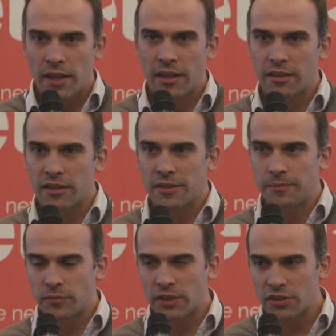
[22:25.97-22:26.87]

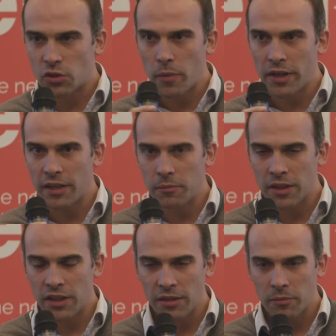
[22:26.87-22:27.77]
and so
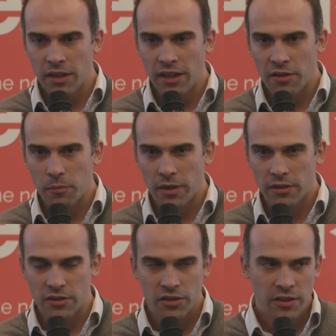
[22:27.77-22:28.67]
many other
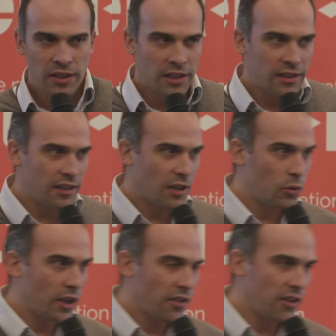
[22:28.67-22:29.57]
partners that I
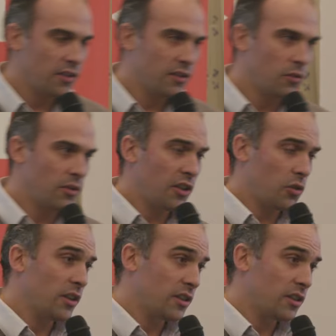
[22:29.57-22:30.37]
would like to thank you.